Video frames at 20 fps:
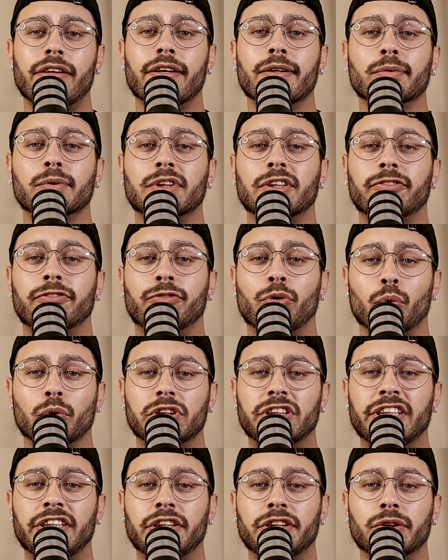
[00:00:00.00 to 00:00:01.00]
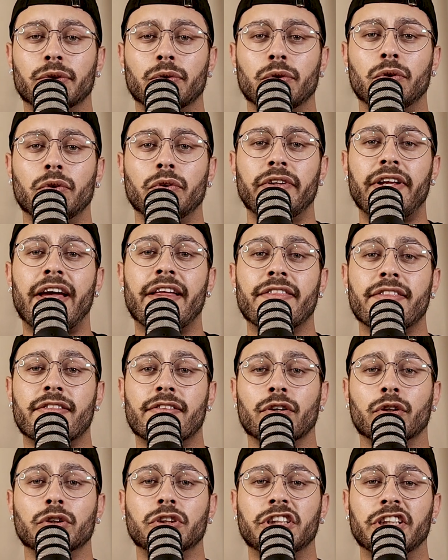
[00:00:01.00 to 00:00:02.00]
There was a 14-year-old and
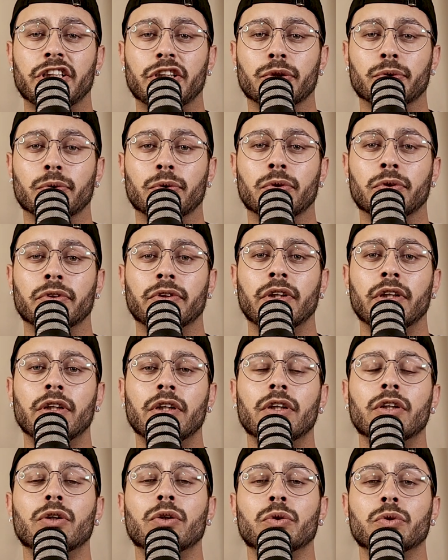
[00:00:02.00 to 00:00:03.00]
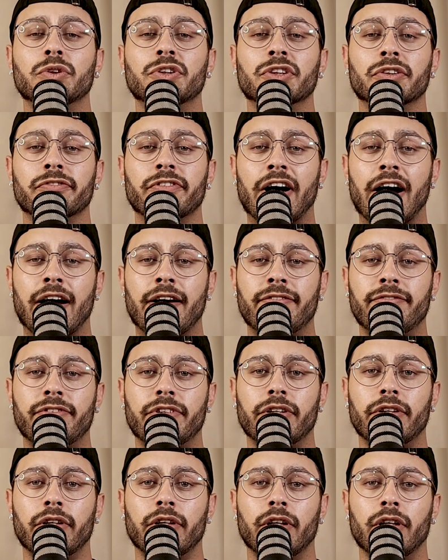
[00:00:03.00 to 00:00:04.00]
13-year-old who survived.